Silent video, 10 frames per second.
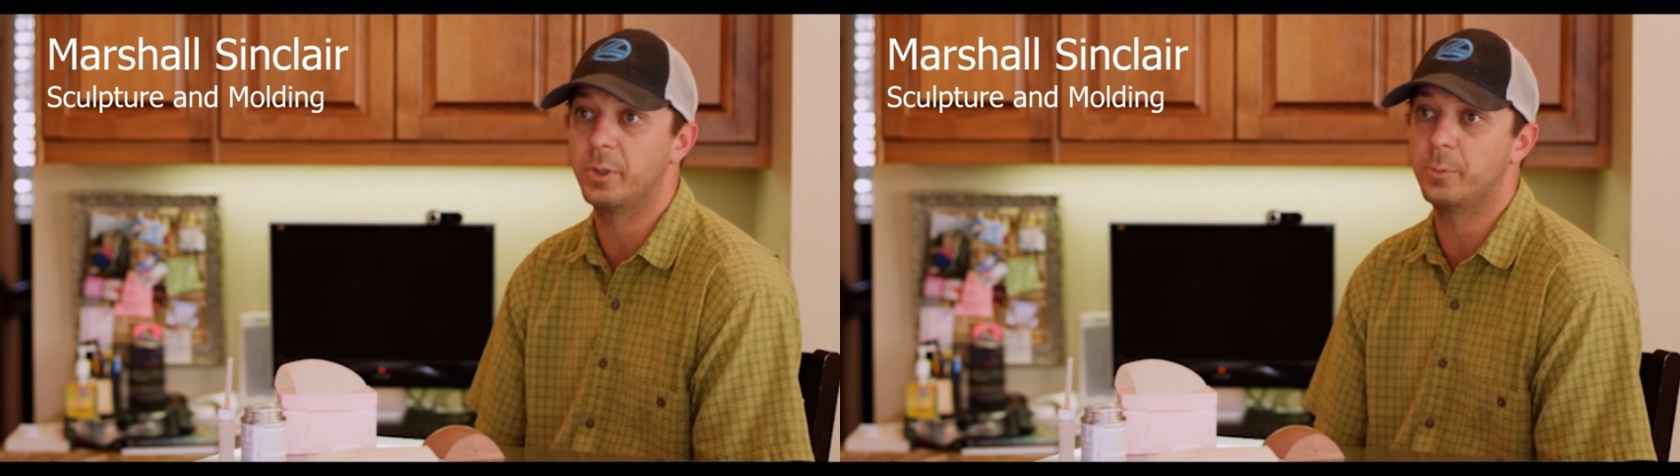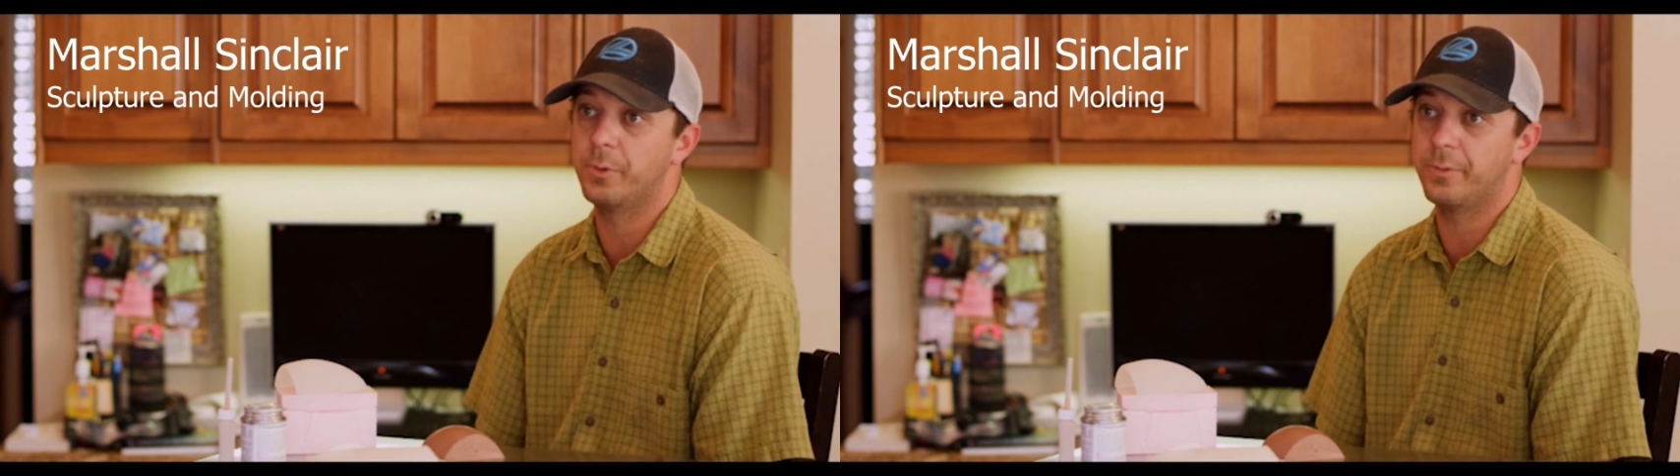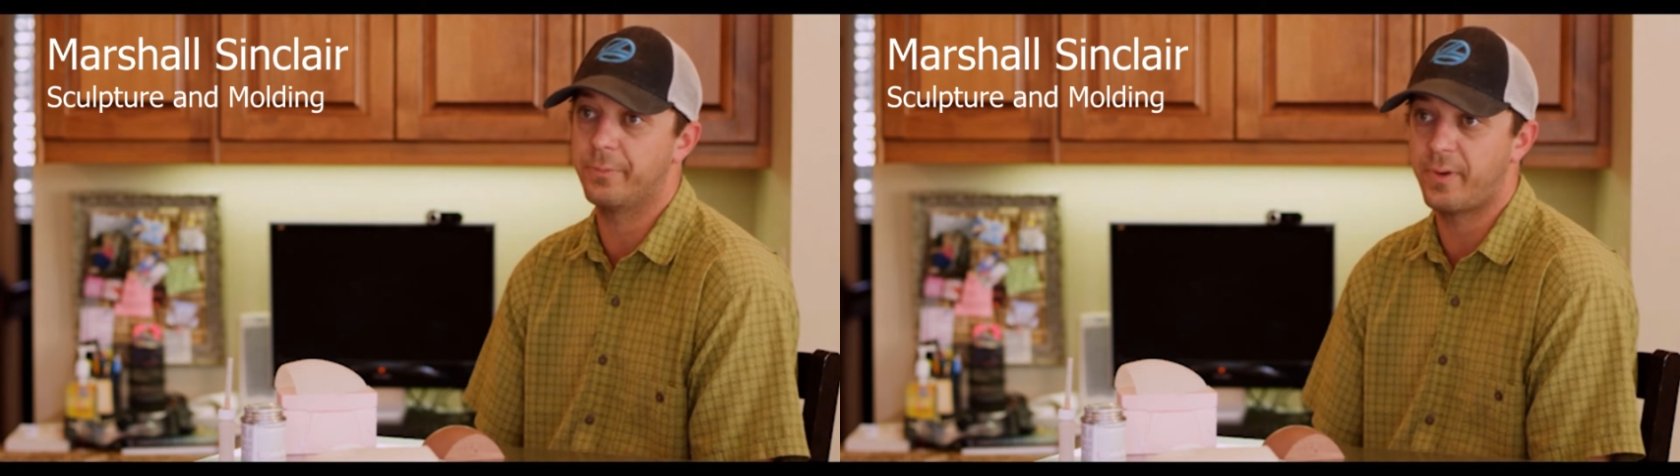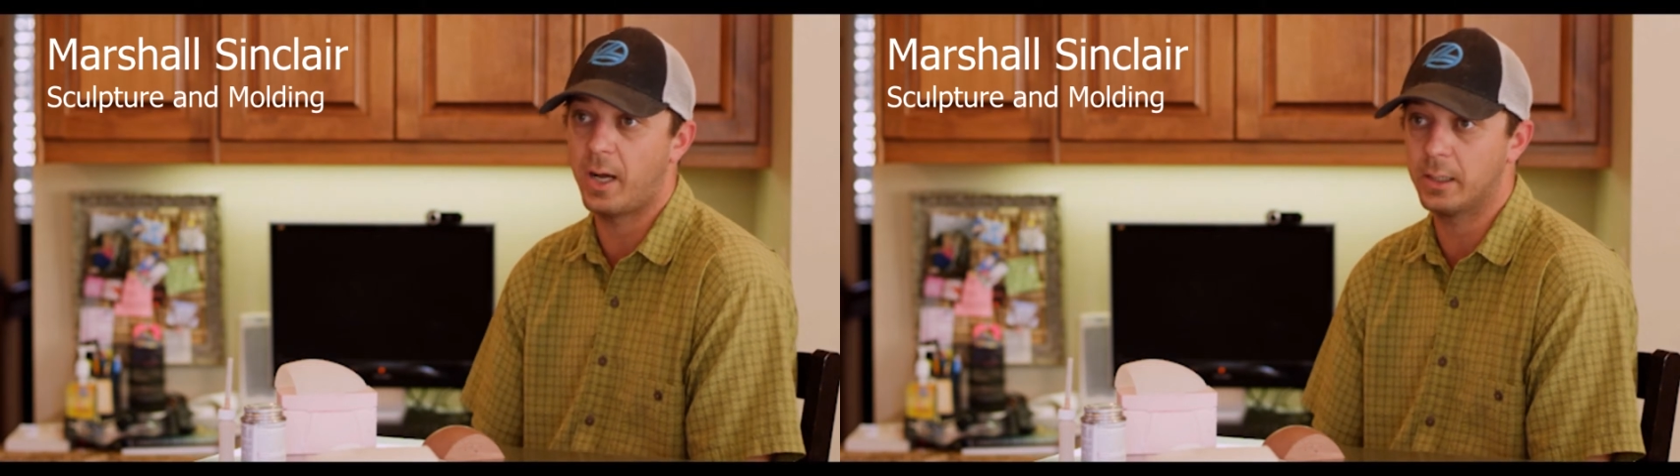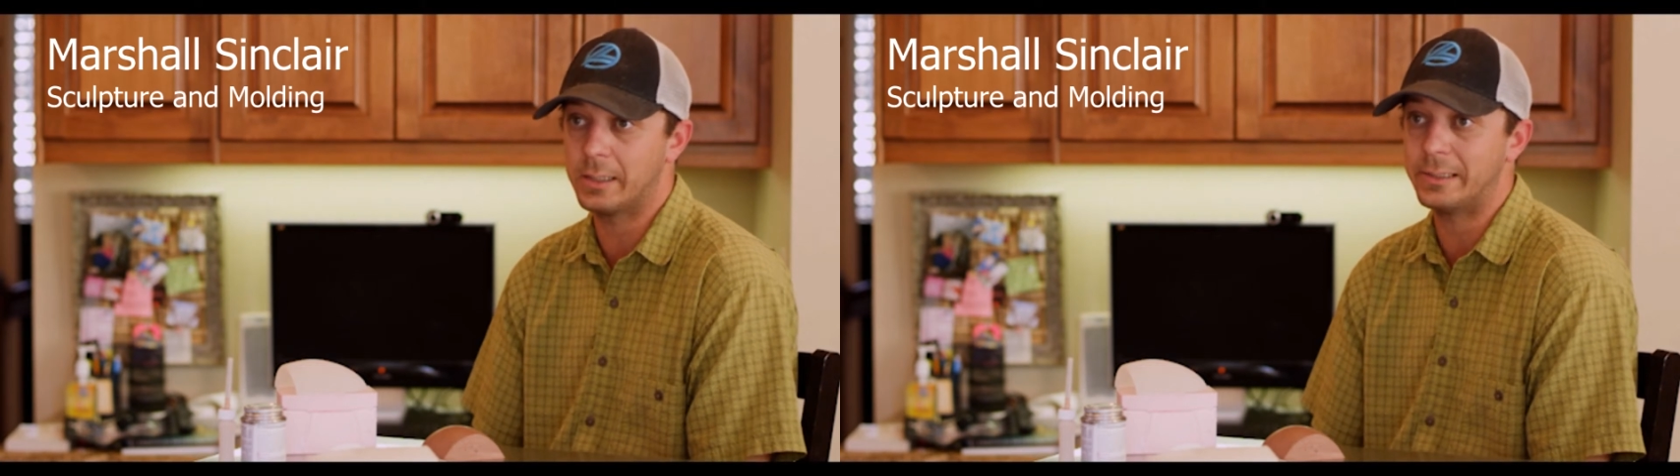be able to
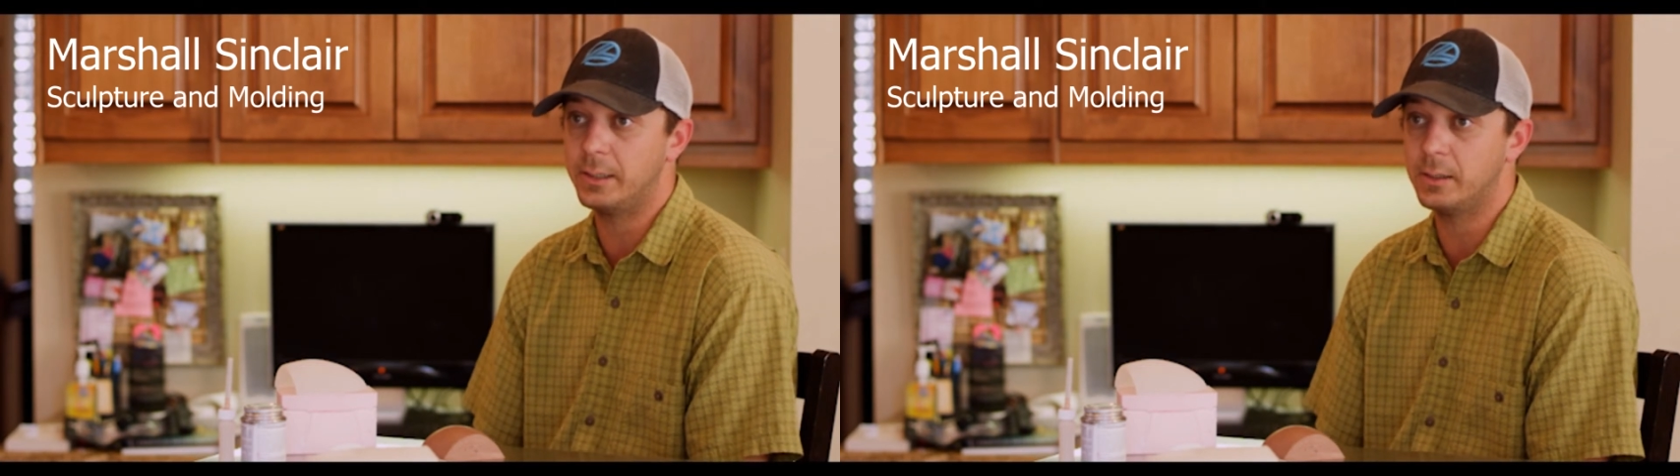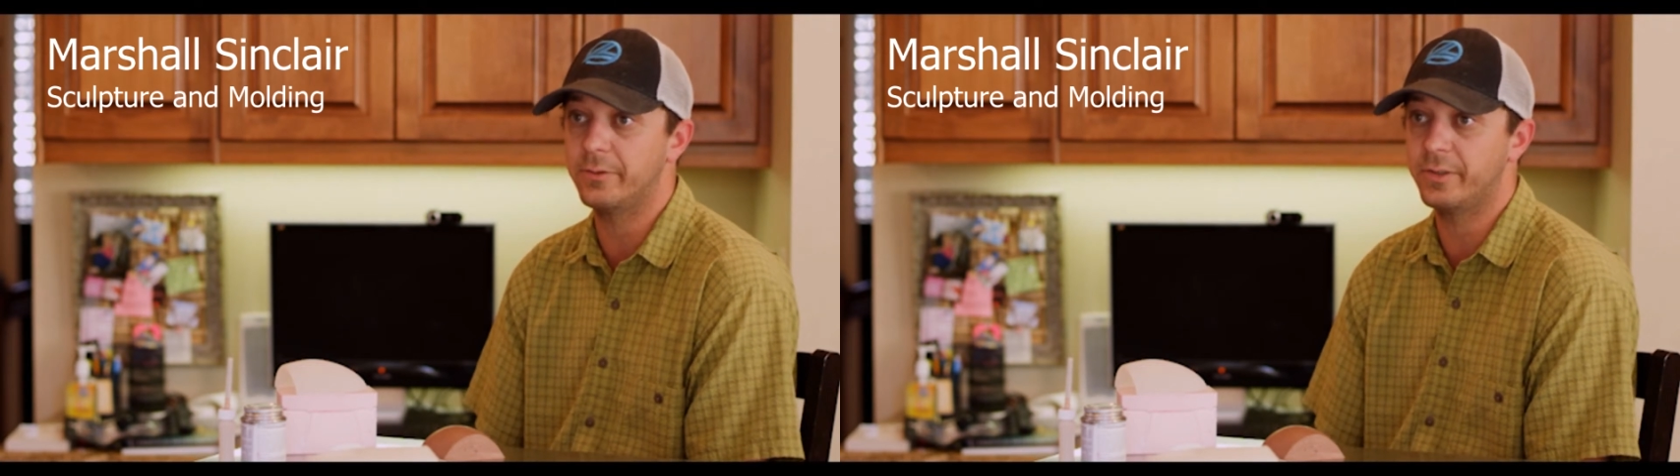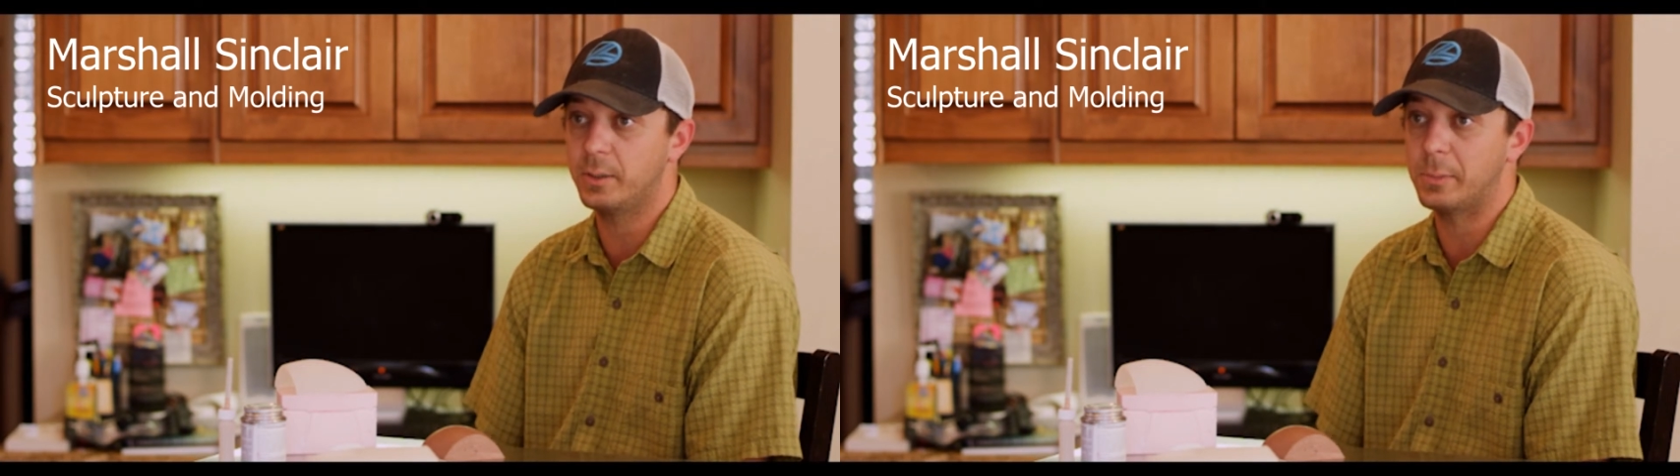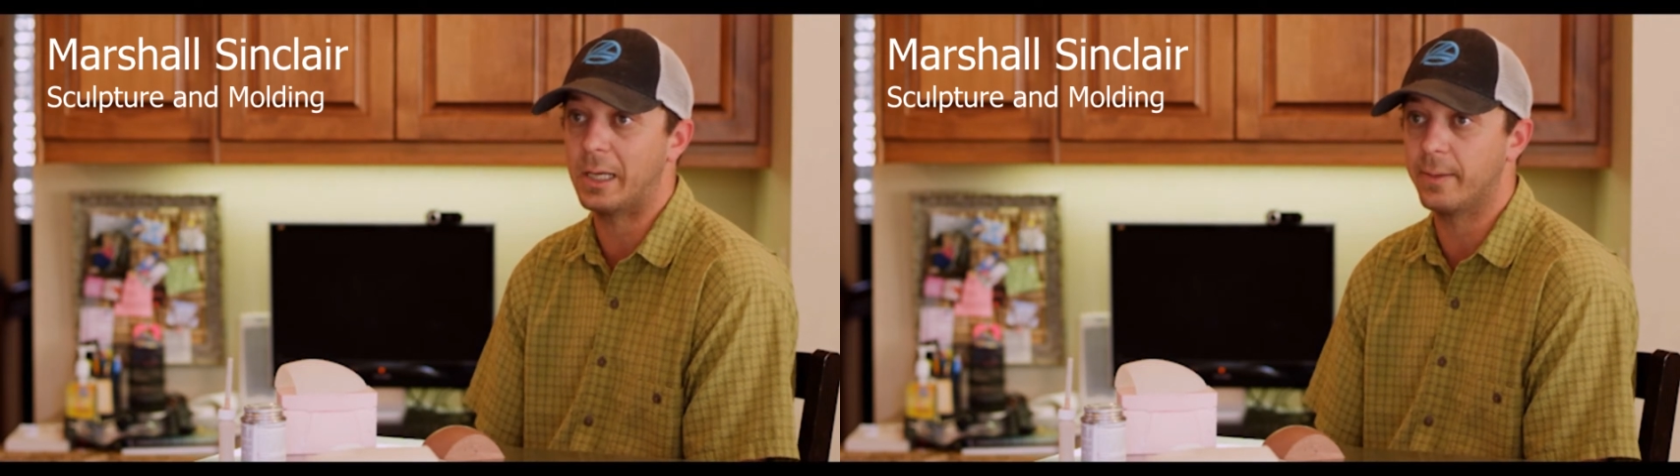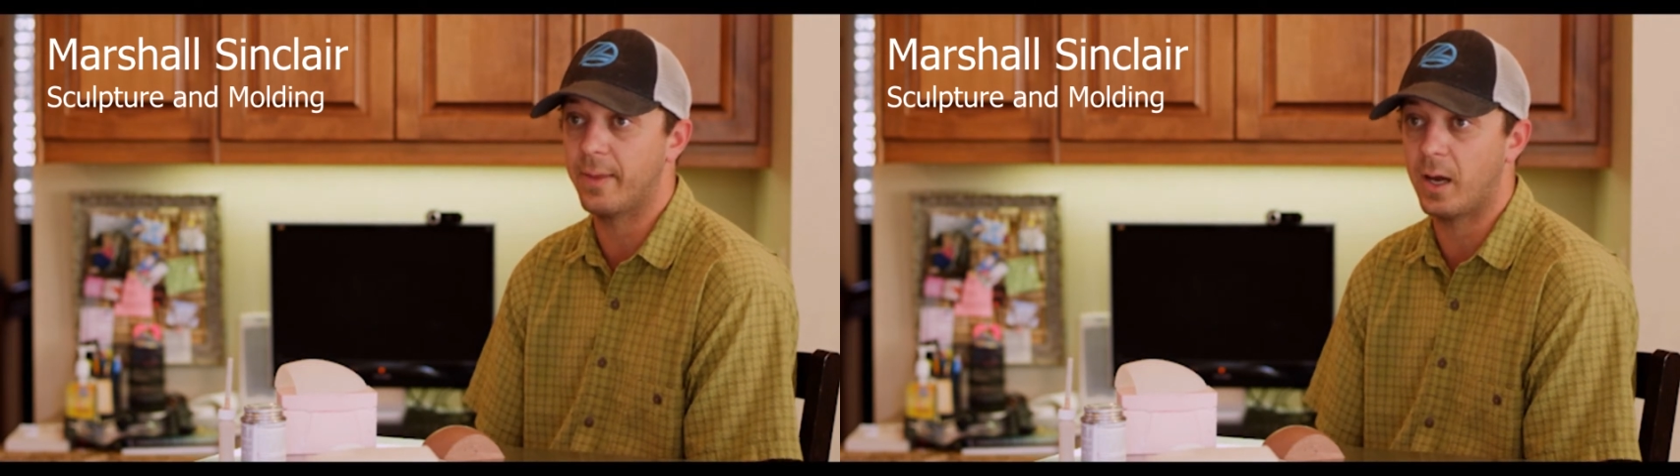define a clean seam
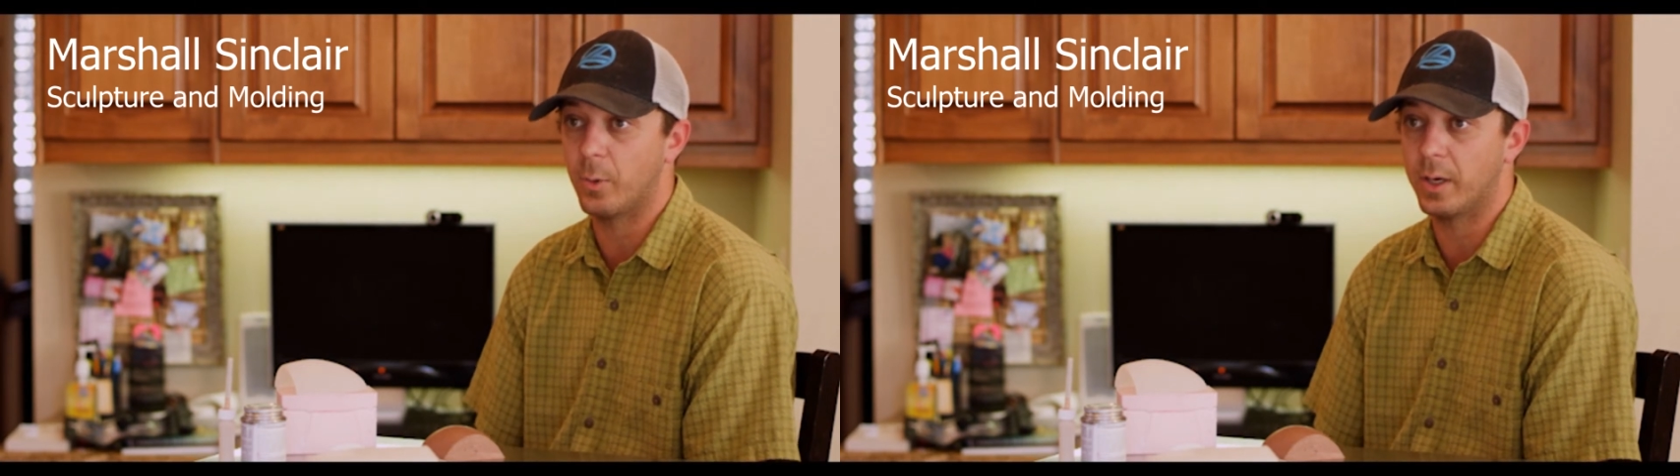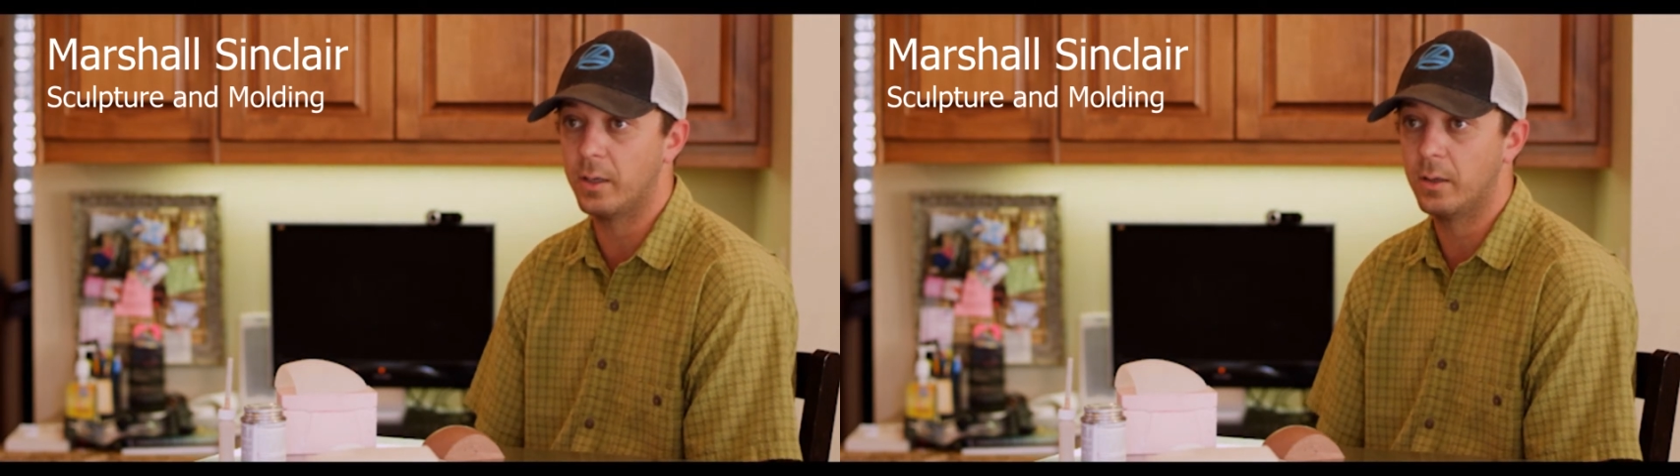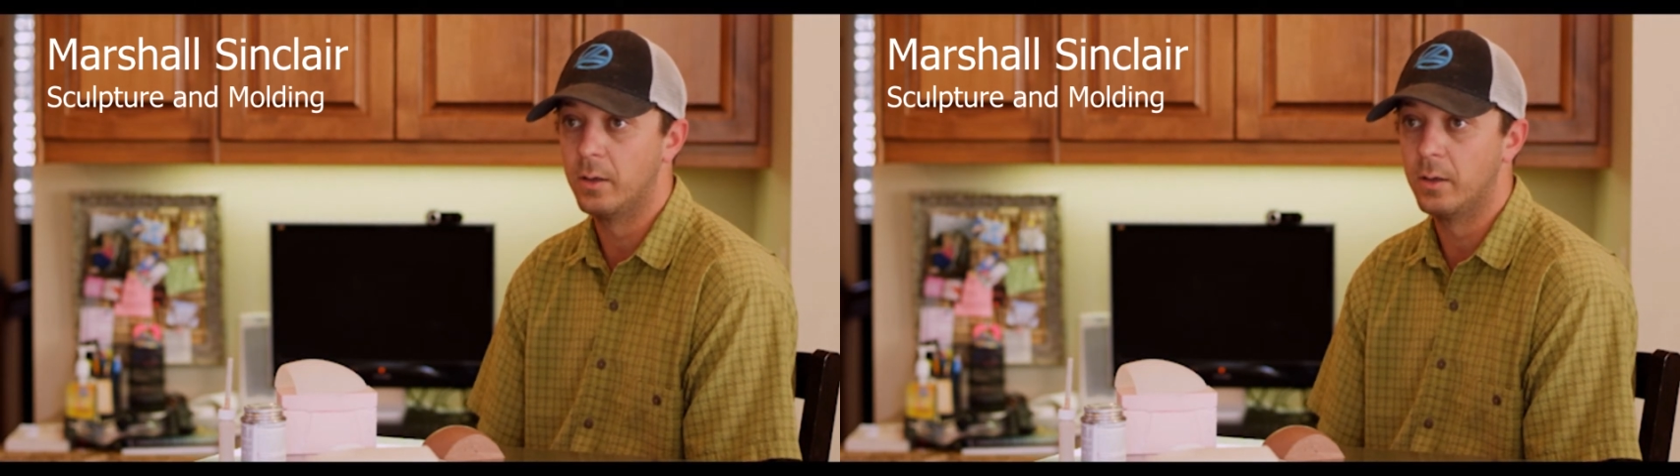line that way.